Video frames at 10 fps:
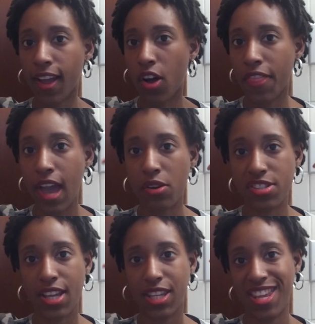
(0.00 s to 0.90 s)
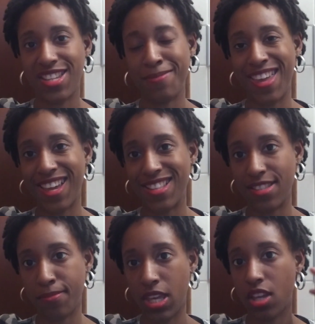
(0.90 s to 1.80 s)
all the hours I need to make ends
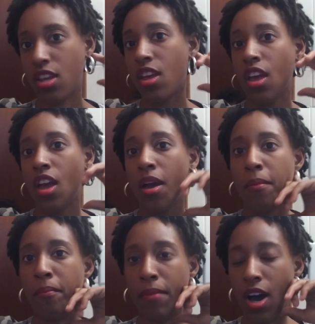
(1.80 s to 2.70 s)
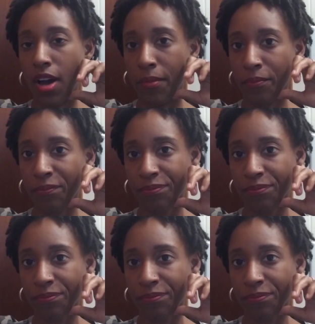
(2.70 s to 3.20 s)
meet. Um,